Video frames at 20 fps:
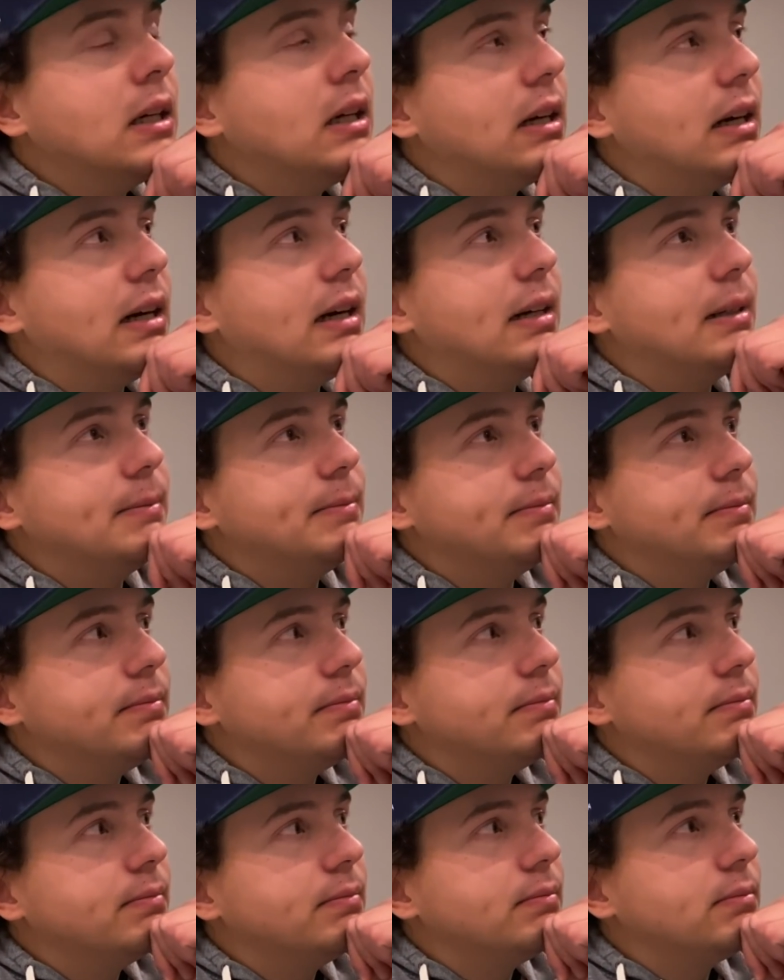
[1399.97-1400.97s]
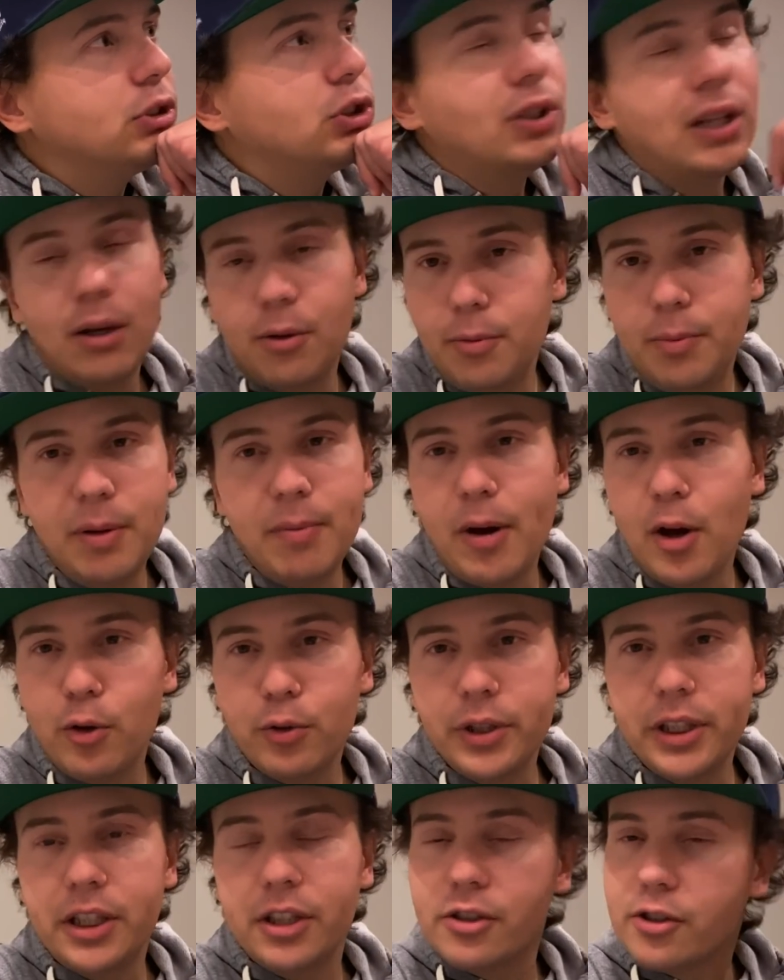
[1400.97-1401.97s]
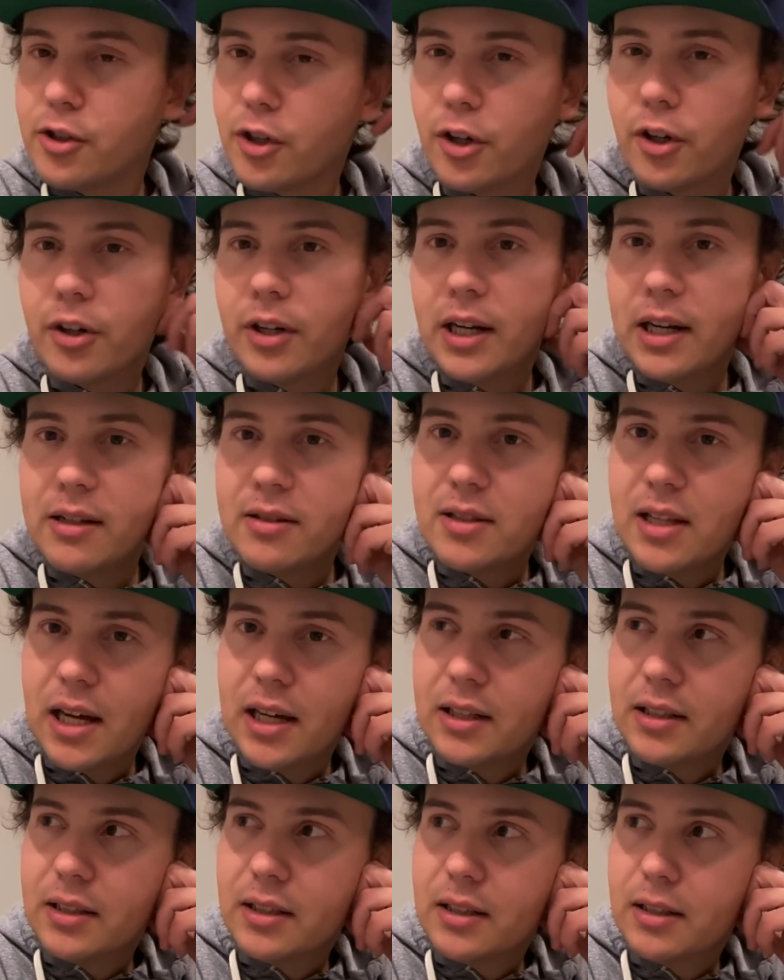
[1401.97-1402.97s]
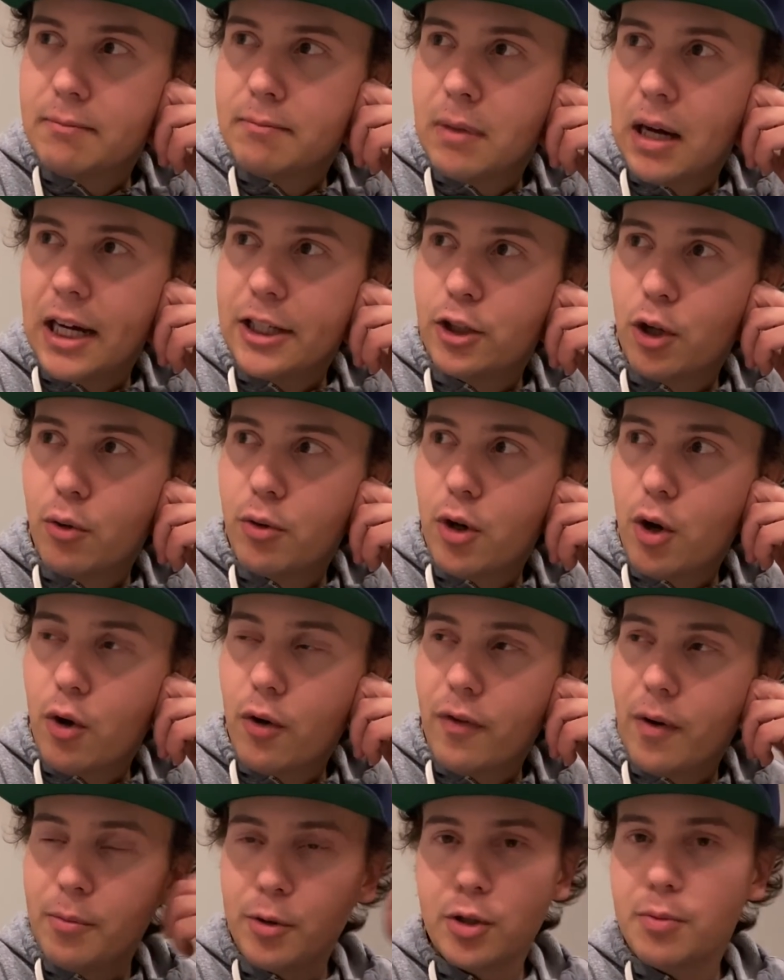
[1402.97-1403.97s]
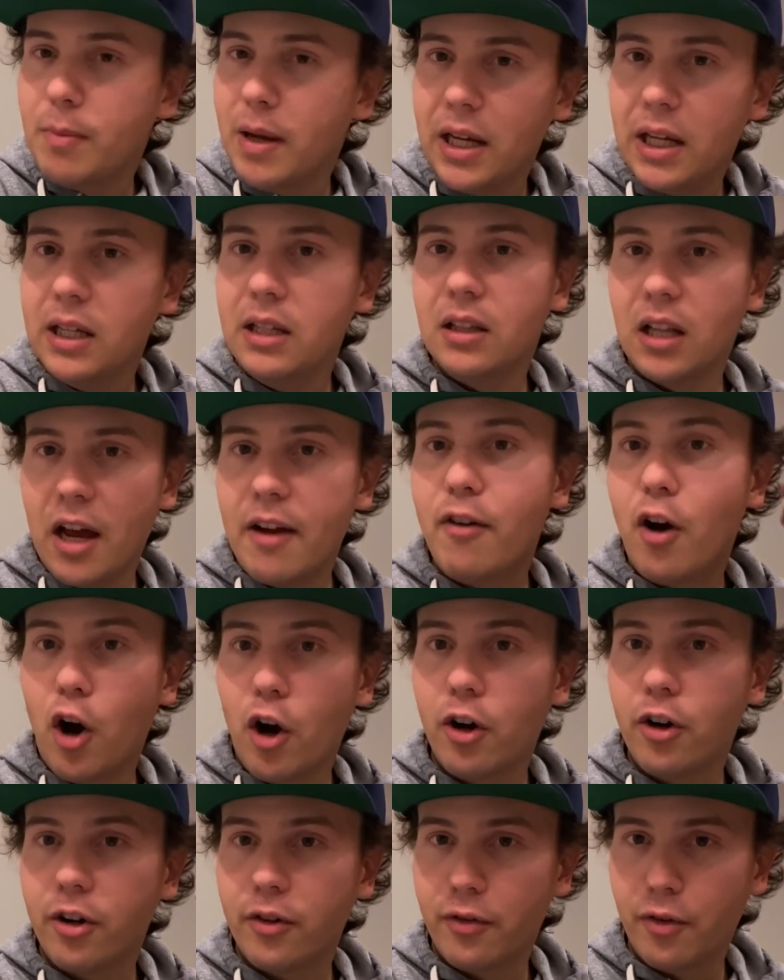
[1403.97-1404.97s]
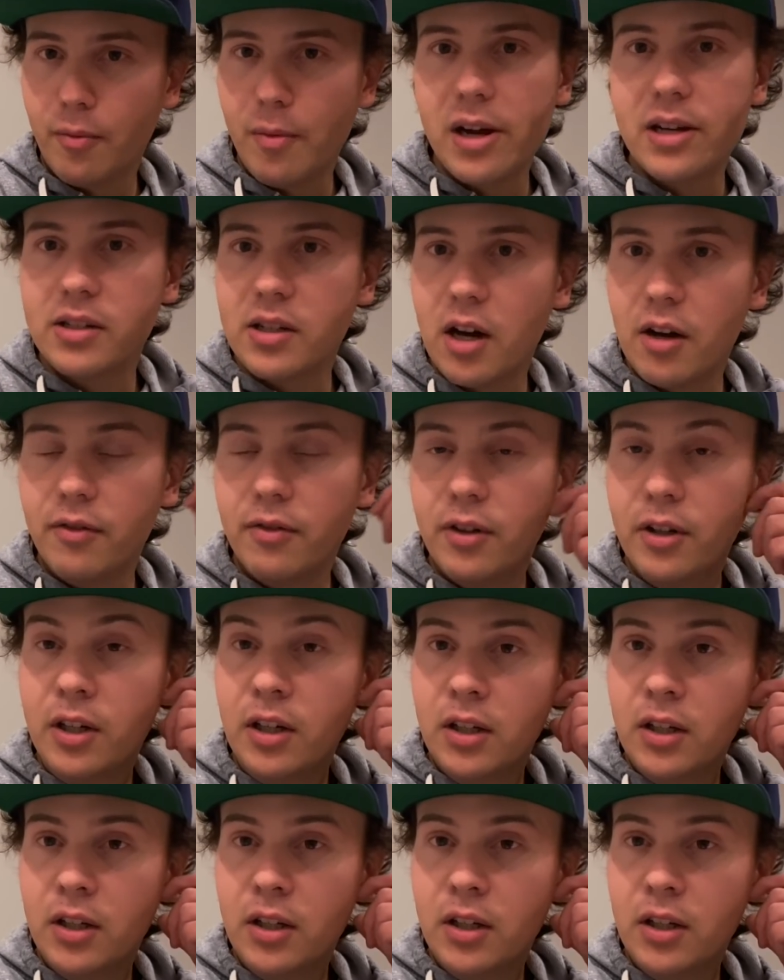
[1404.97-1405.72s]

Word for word: Um, so that would be my only concern is that I don't know if I'm just making life harder for myself